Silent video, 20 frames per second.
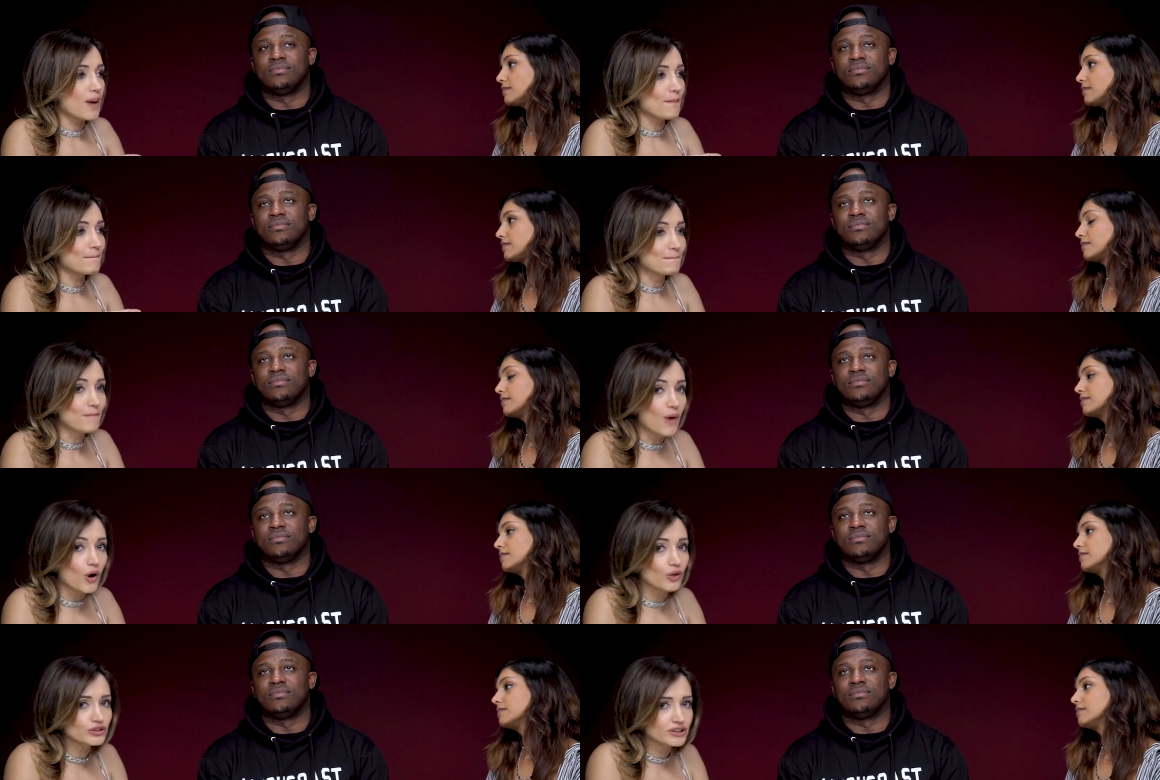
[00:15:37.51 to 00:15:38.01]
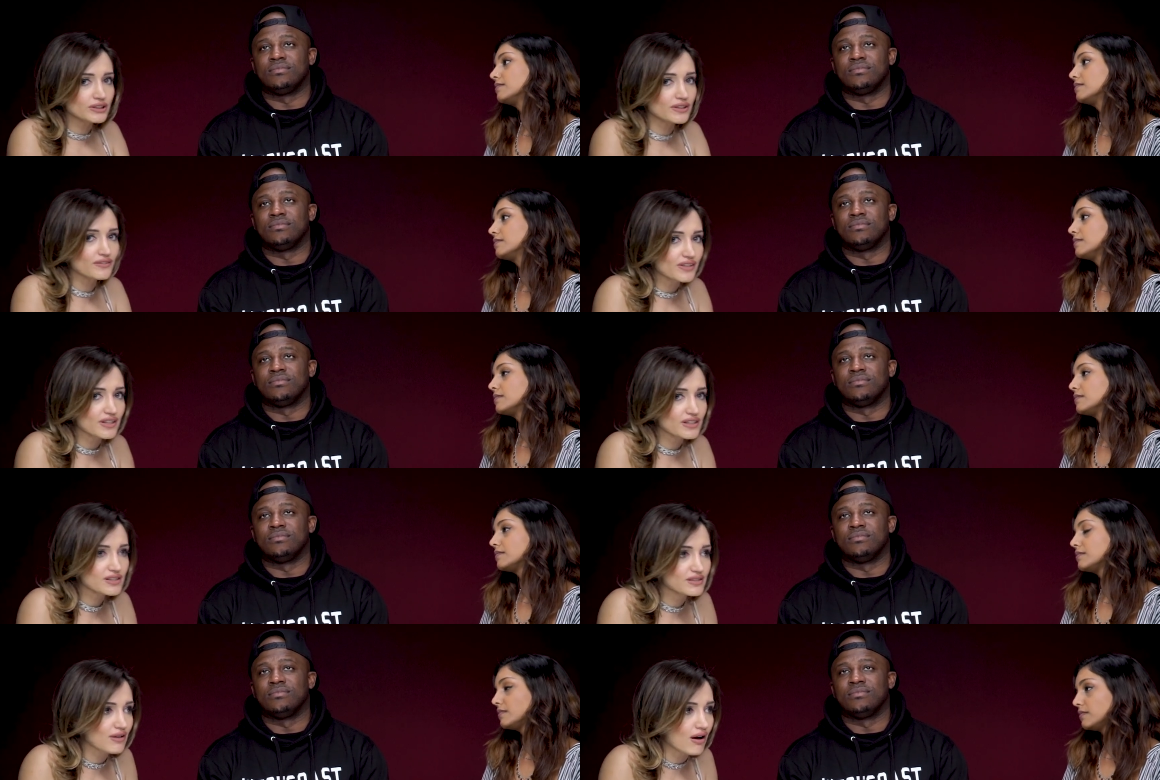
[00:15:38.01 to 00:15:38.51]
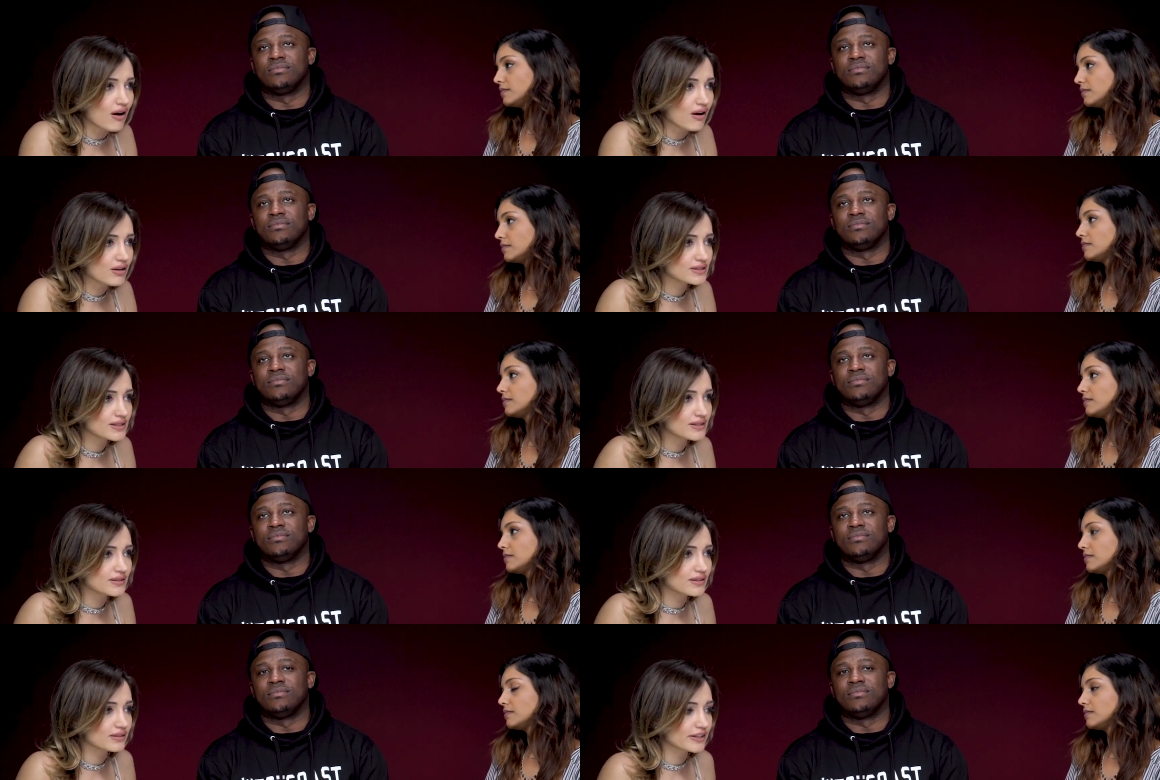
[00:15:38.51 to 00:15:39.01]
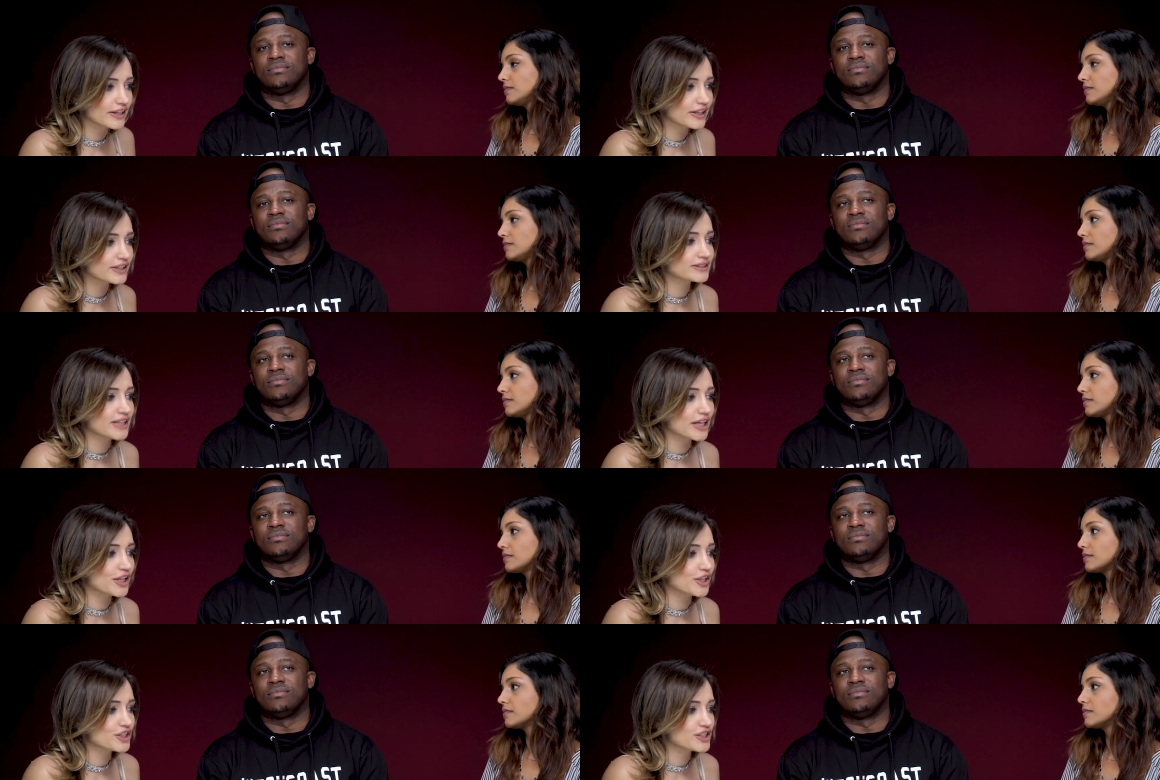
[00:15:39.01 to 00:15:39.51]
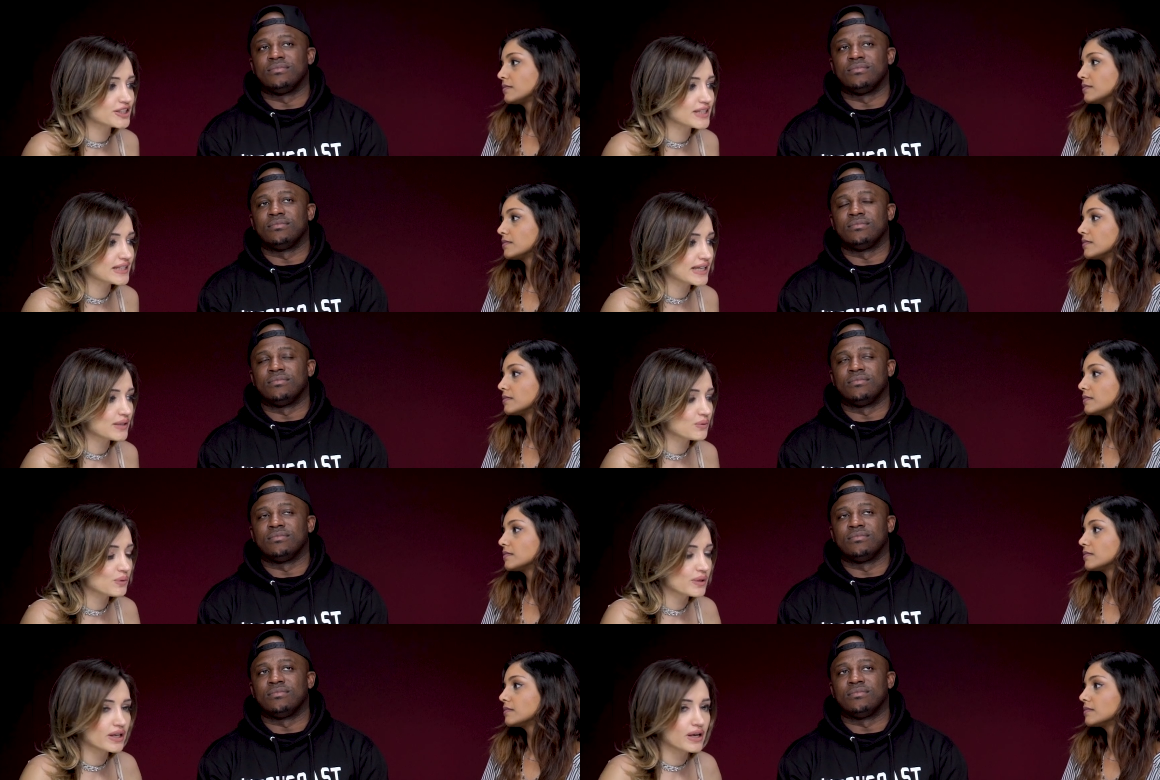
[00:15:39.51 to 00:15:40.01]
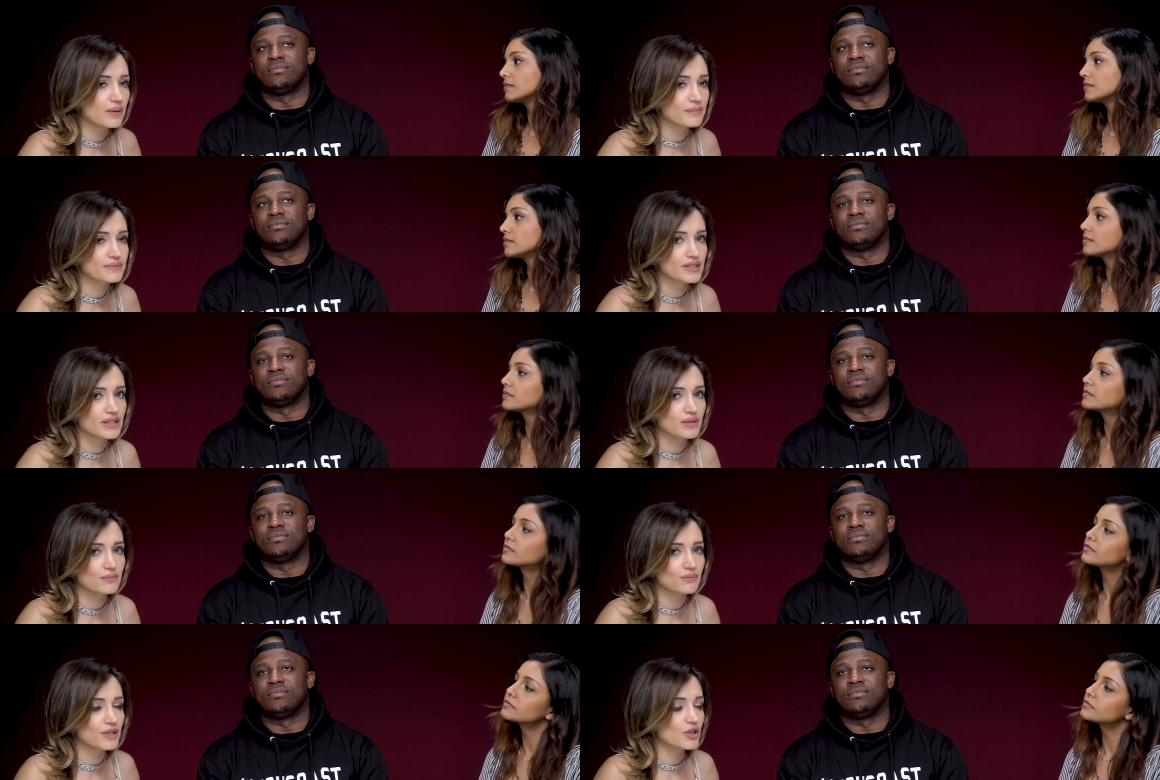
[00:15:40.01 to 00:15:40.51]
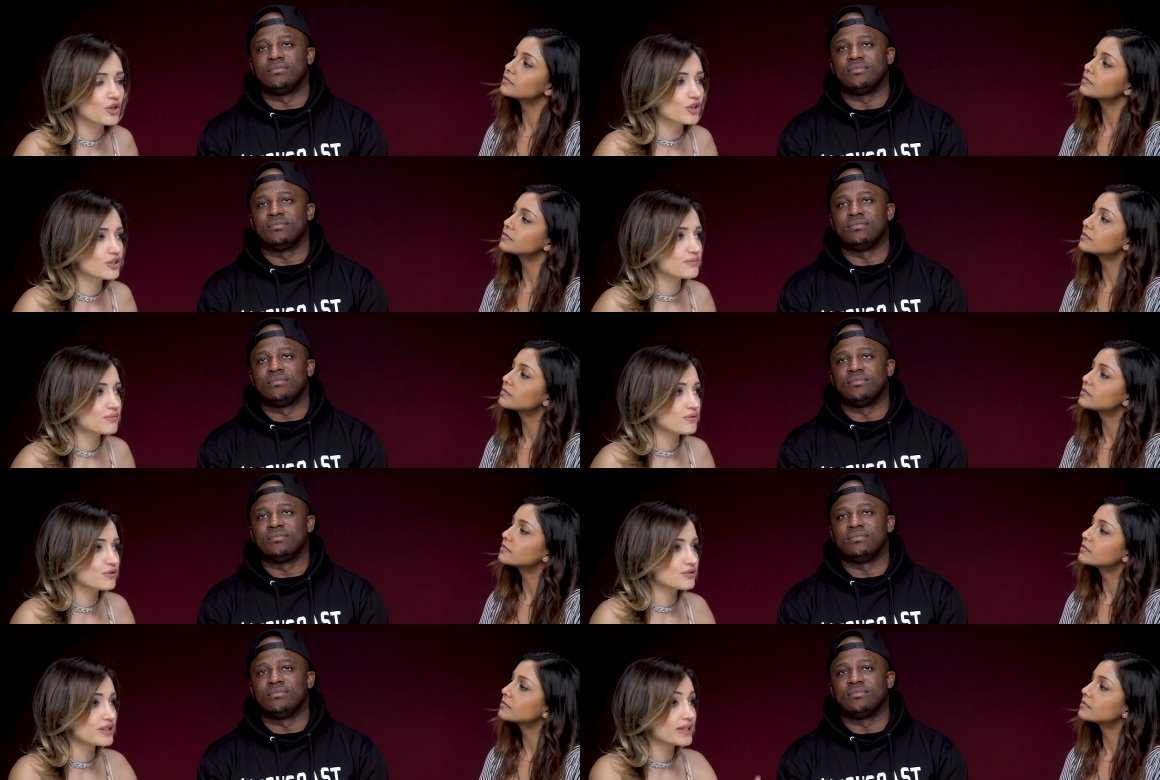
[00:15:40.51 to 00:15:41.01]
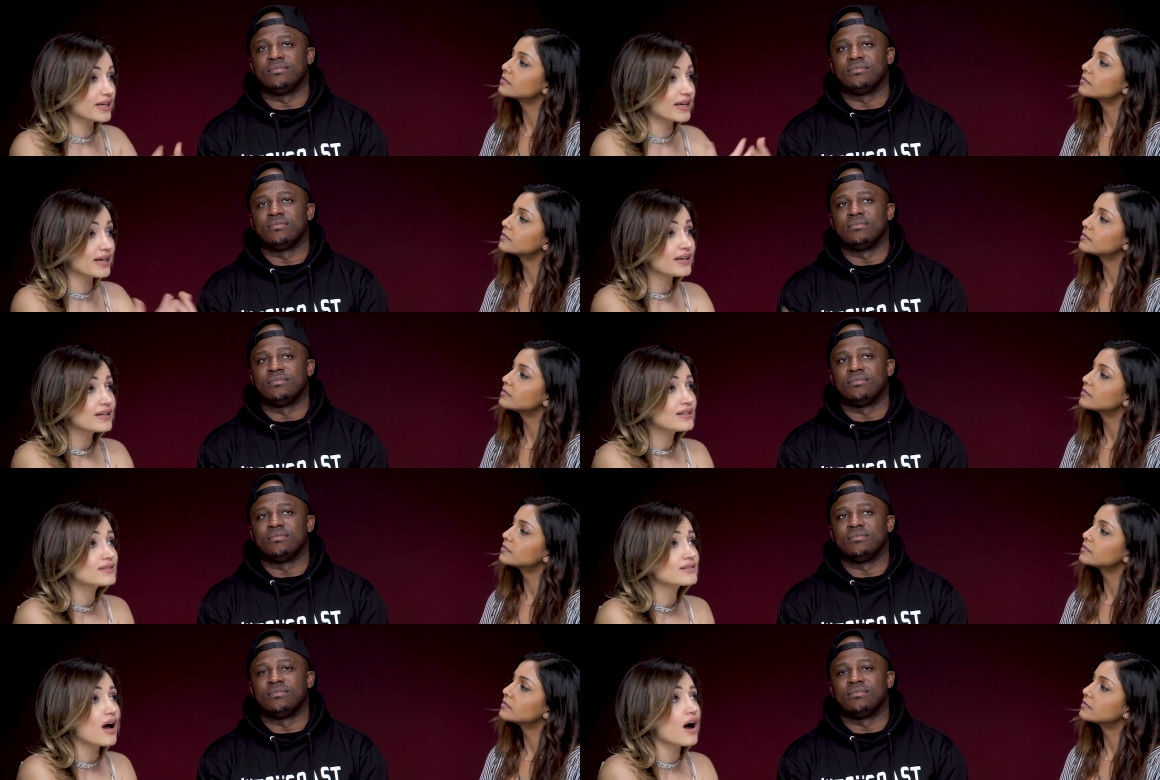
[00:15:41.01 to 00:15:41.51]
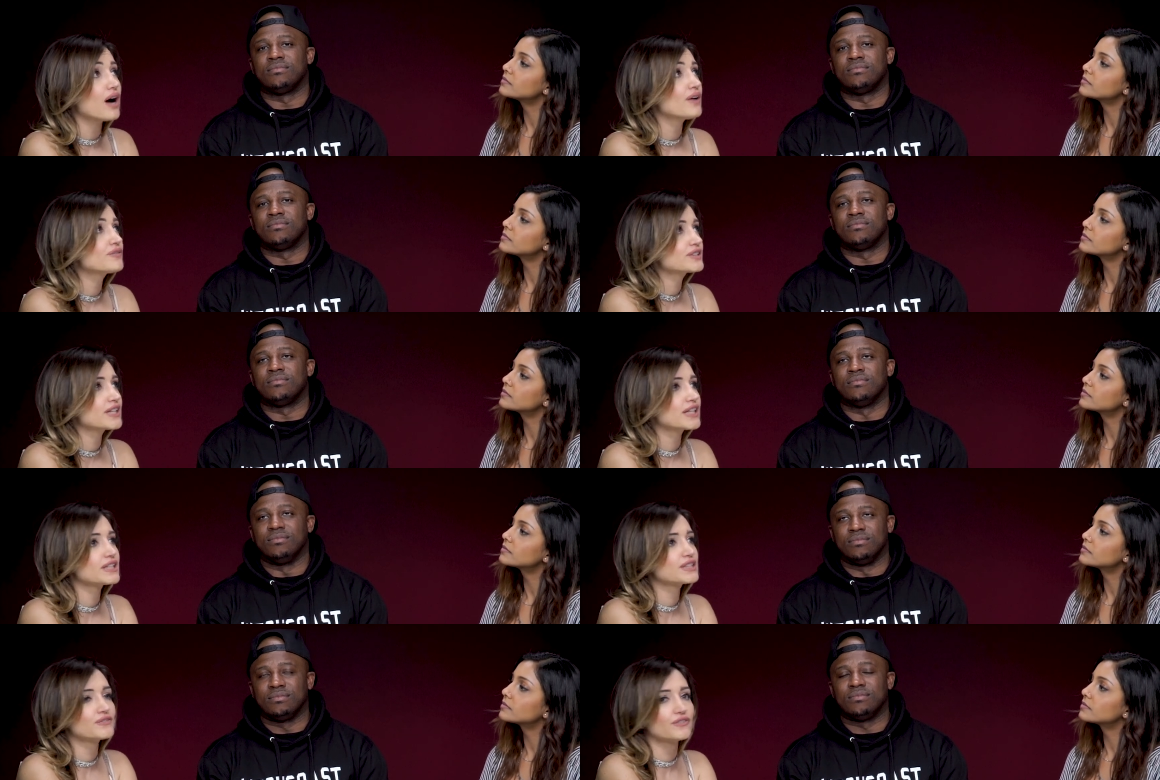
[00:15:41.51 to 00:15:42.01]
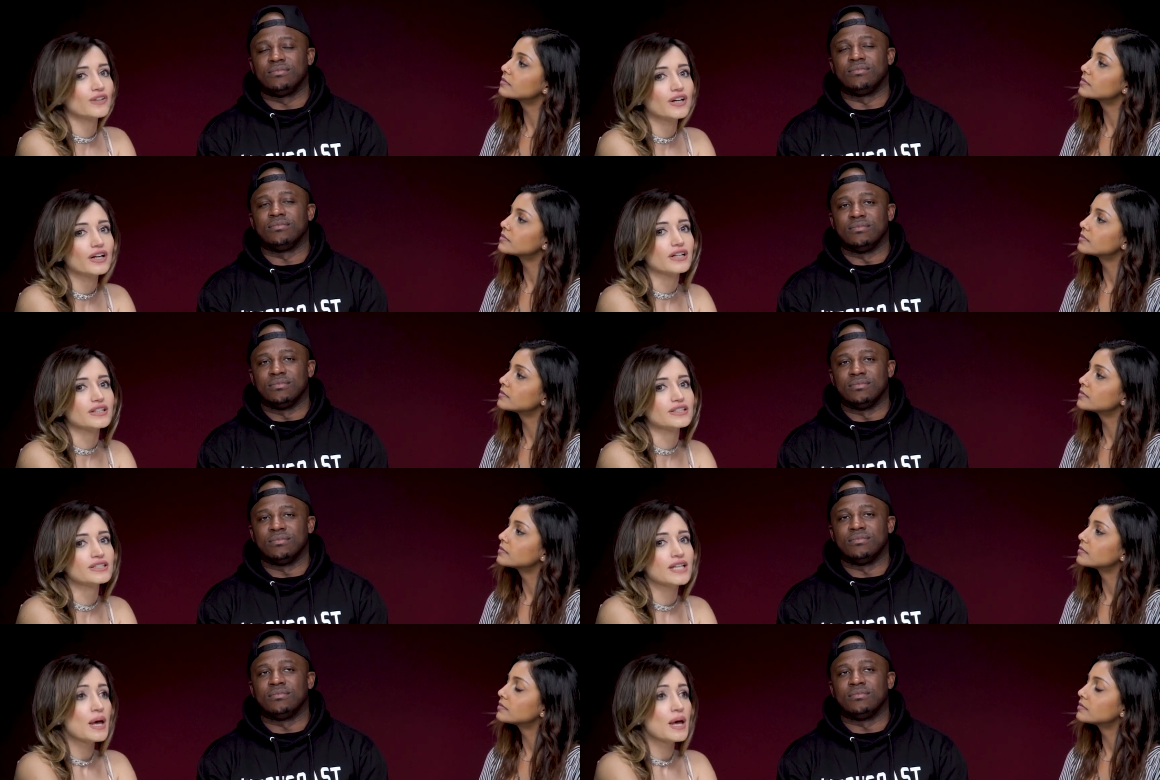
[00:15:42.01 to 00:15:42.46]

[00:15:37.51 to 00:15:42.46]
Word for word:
Speaker 1: most of the songs and the lyrics that you're singing when it comes to the Migos music is Offset's verse,